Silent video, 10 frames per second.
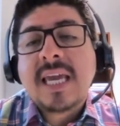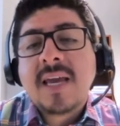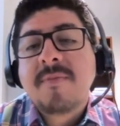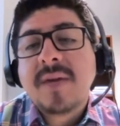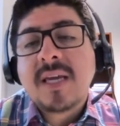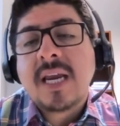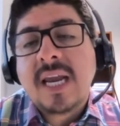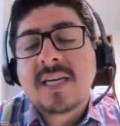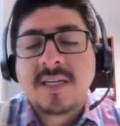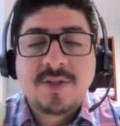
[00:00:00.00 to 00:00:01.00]
can be
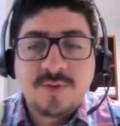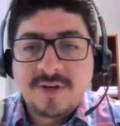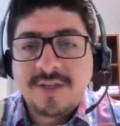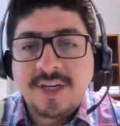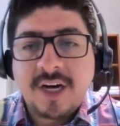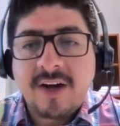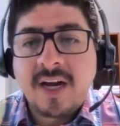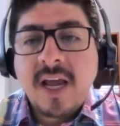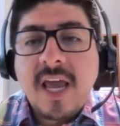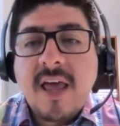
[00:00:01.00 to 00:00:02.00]
connected to
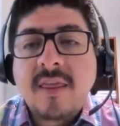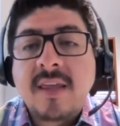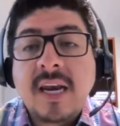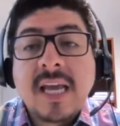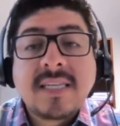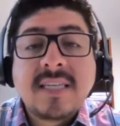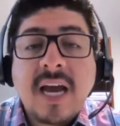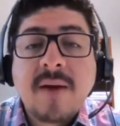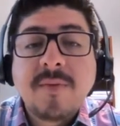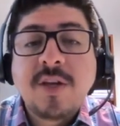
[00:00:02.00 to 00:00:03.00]
engineering. The next
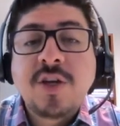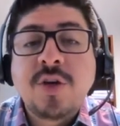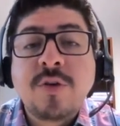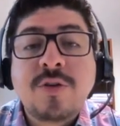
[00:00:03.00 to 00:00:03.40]
time you